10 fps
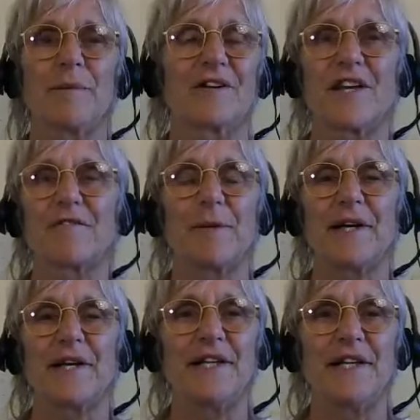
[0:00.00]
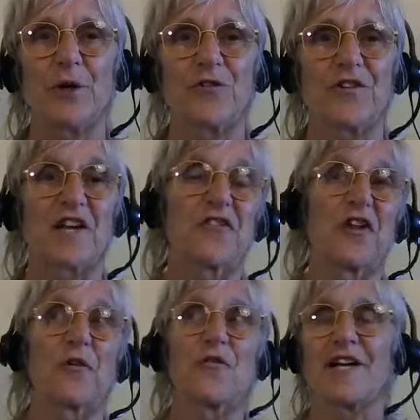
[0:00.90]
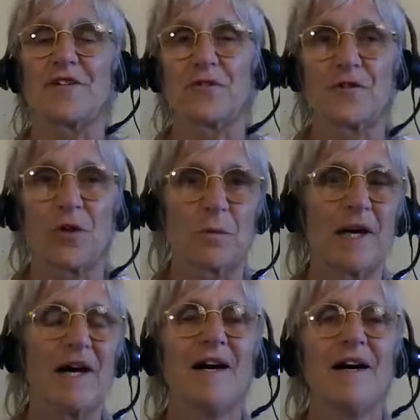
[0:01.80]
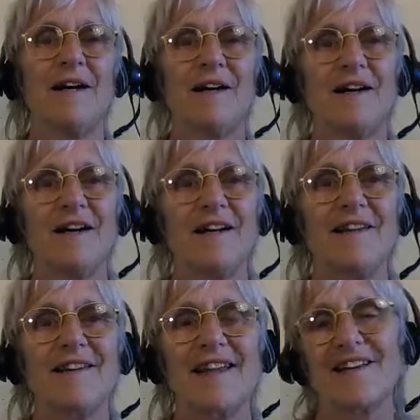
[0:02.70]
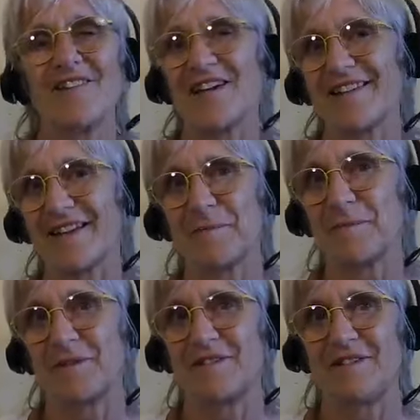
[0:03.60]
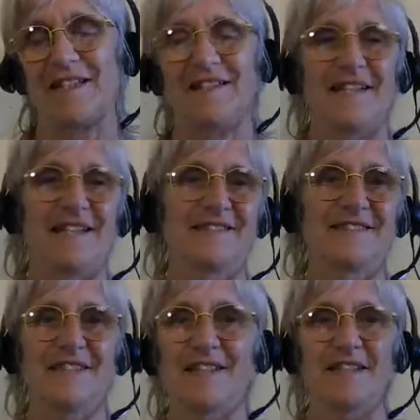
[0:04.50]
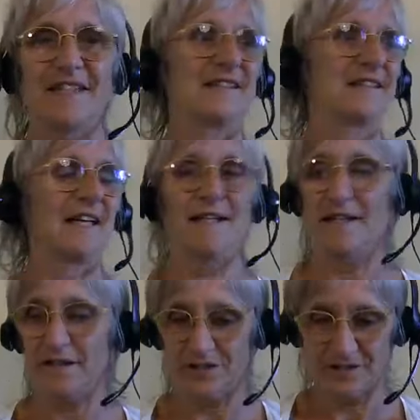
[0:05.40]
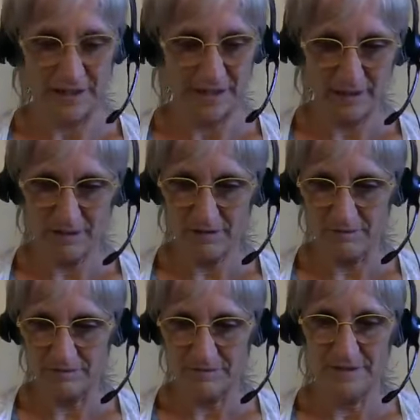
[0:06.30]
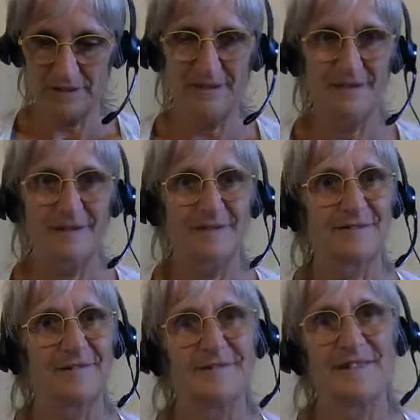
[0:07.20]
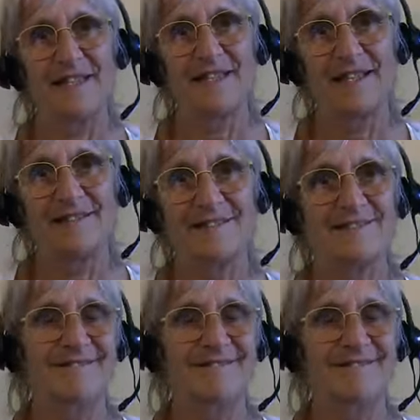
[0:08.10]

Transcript: because everybody knows mm. there's no right or wrong, but it's energetic more. And yeah. then suddenly it's like lost, like, oh. And then